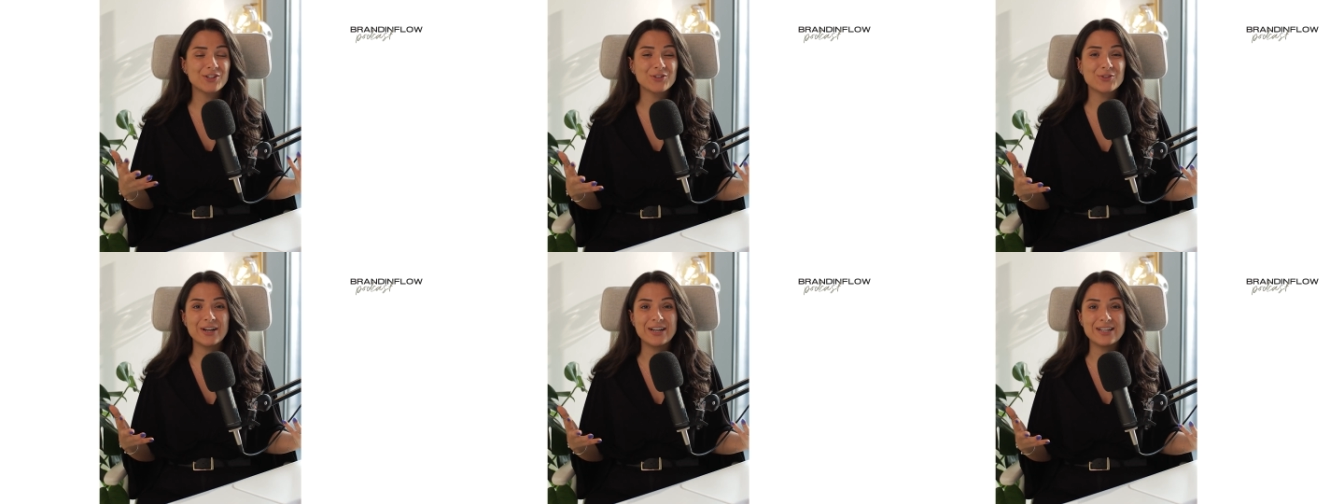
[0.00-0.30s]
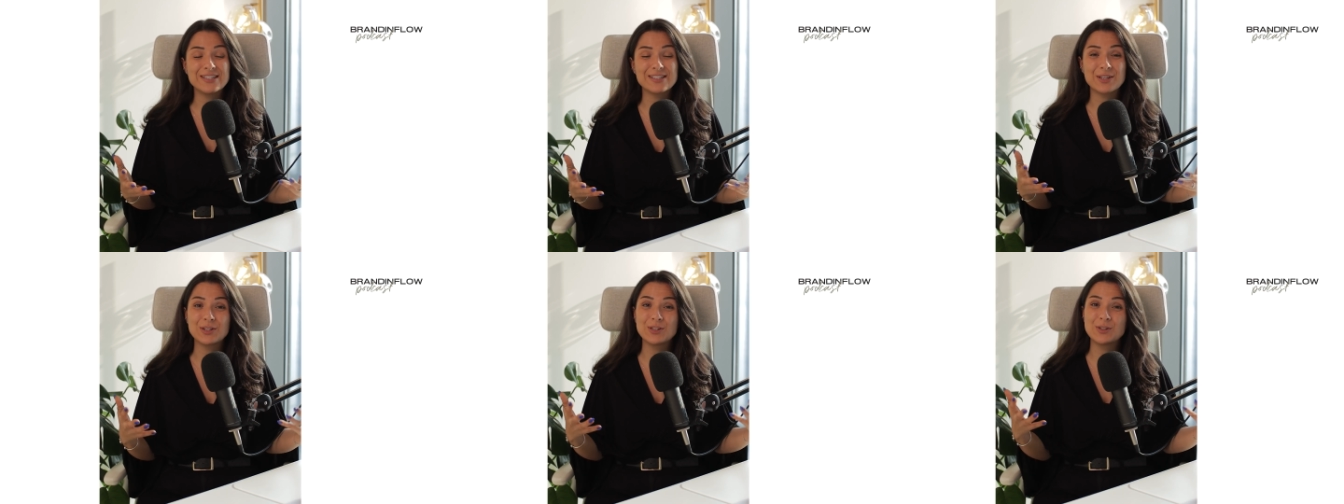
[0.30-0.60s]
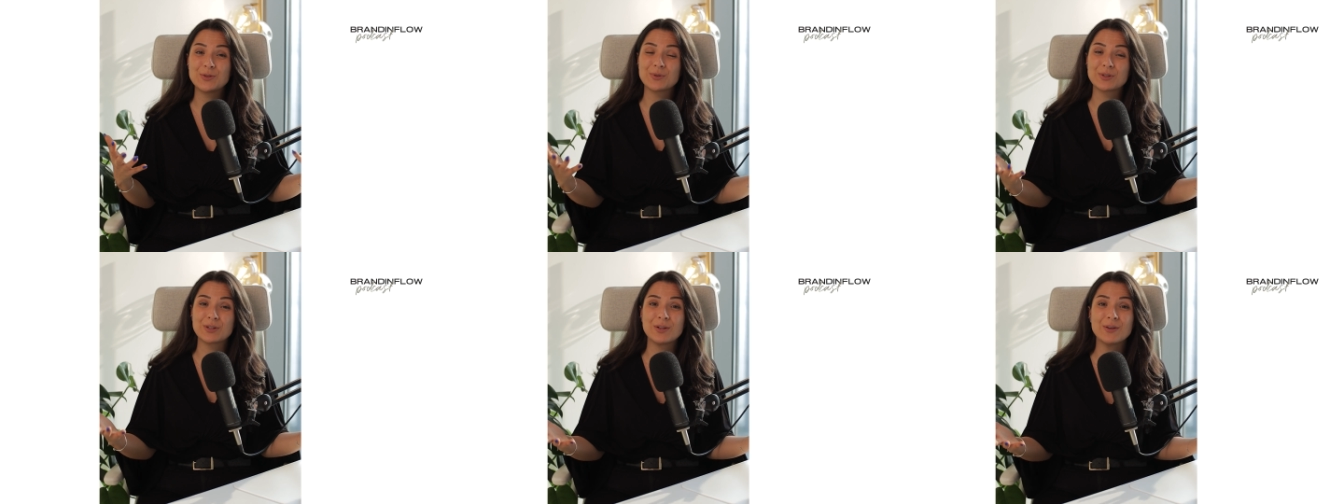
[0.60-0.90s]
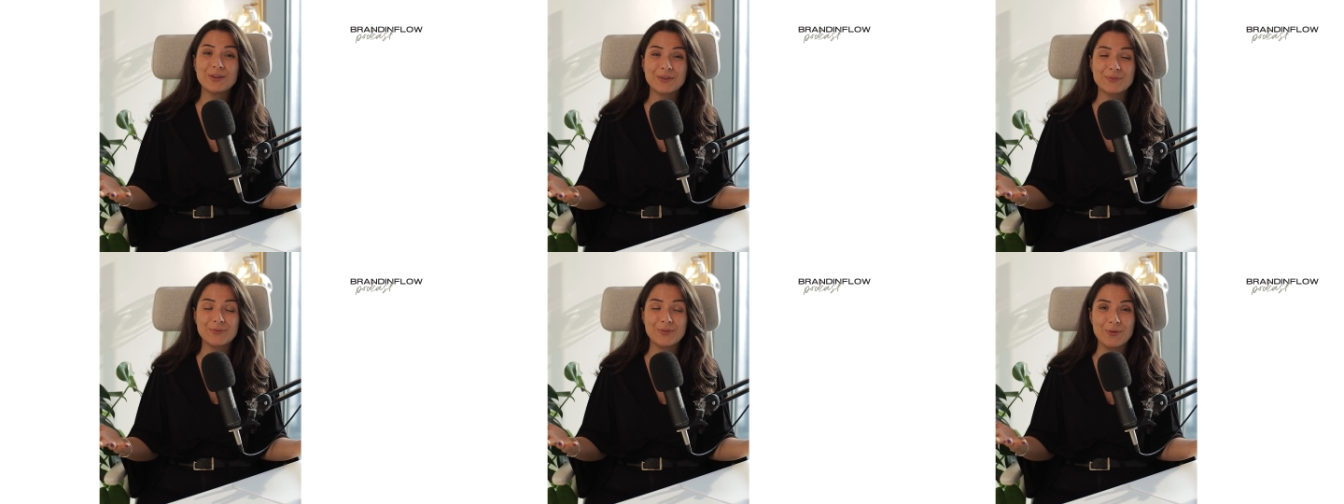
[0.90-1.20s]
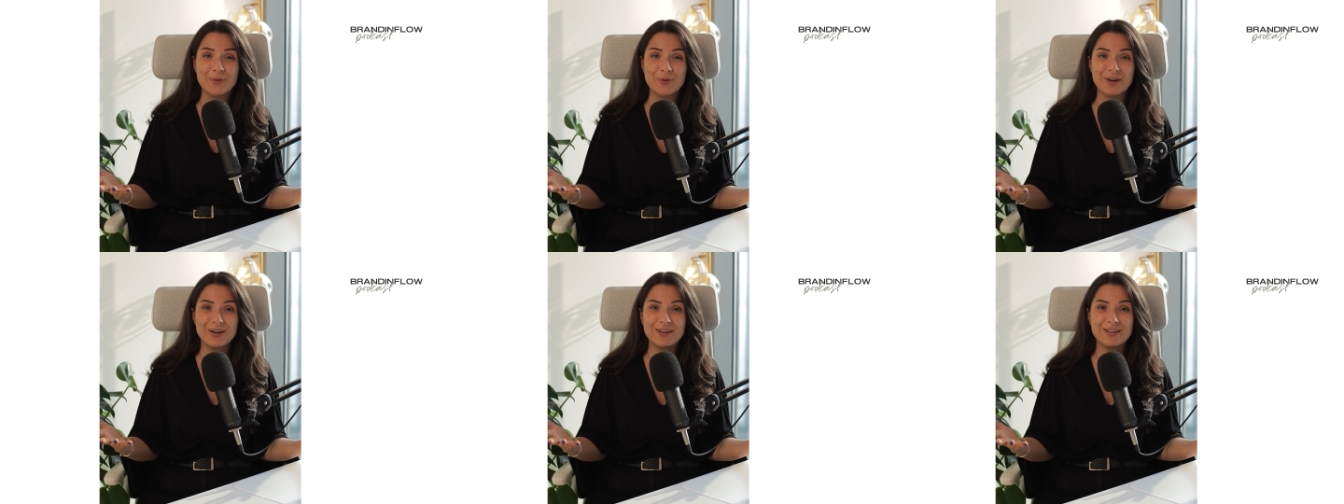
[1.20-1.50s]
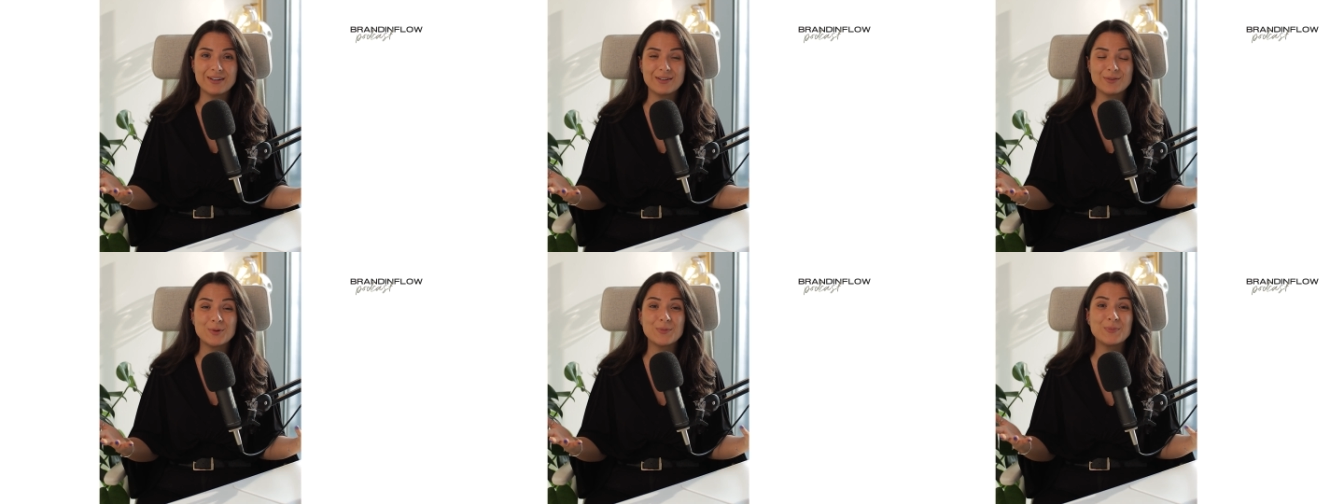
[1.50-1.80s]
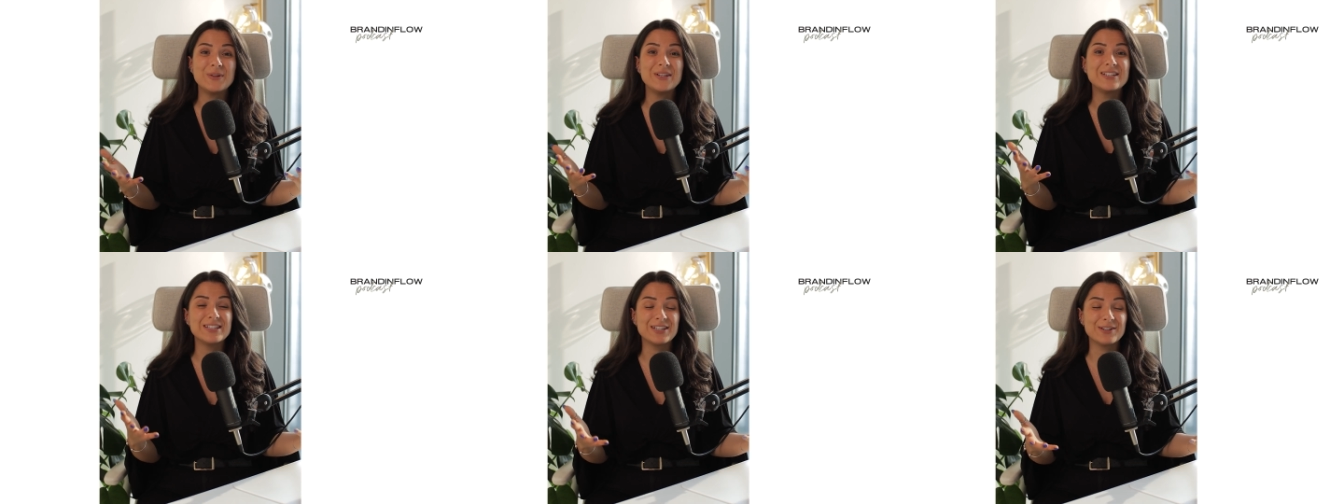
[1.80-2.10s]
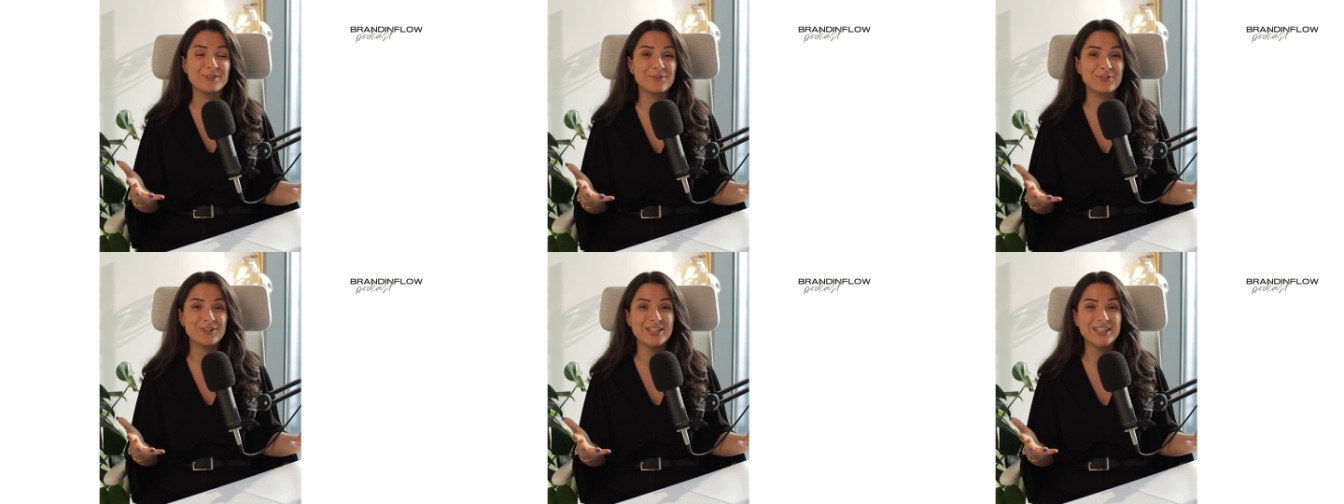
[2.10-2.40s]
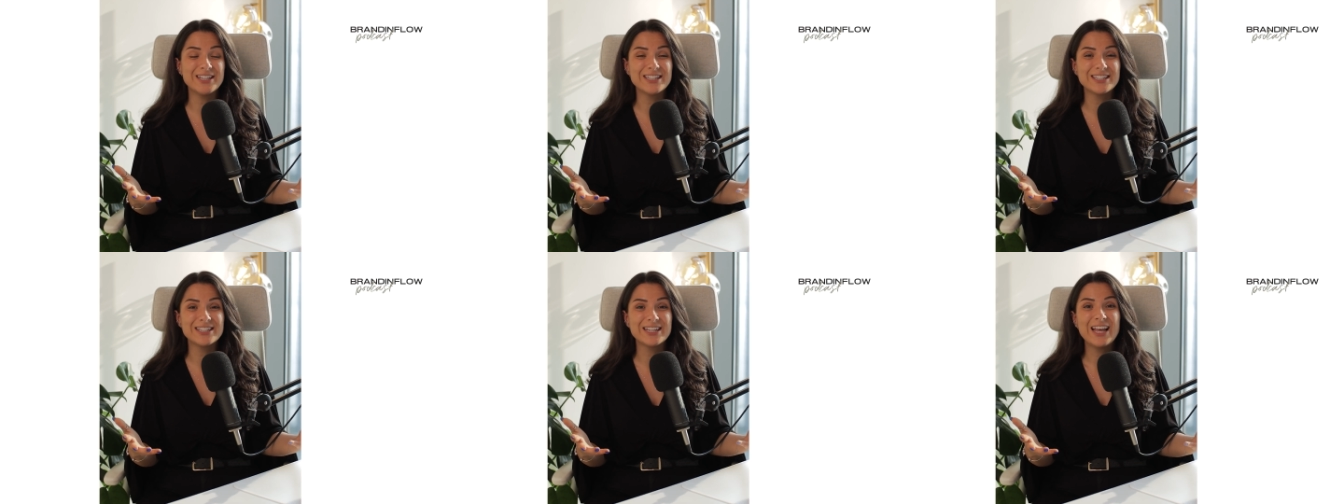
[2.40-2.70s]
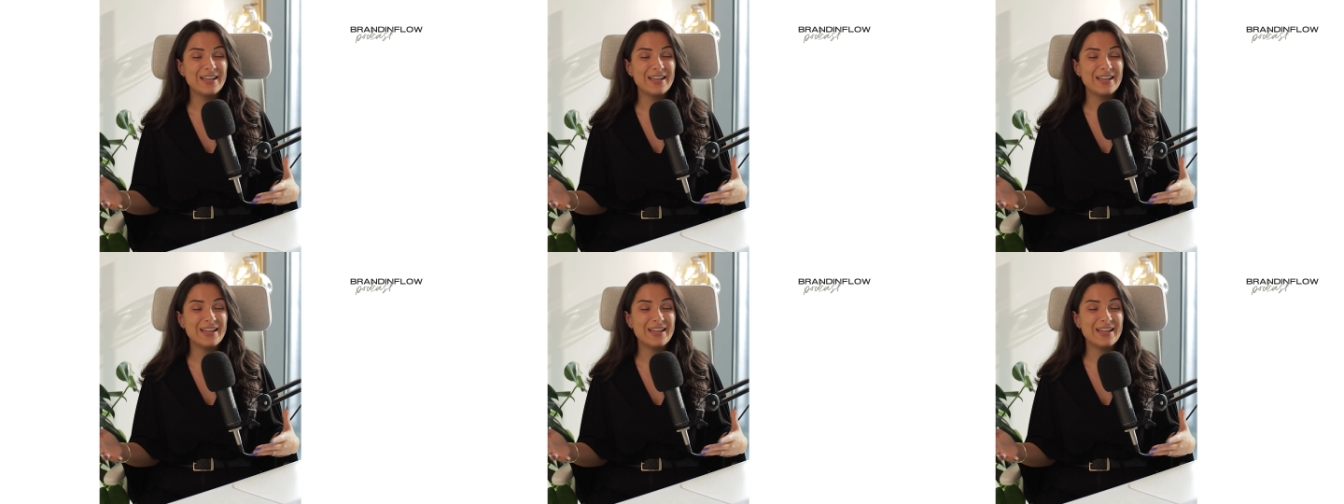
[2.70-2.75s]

traits that you would look for would be different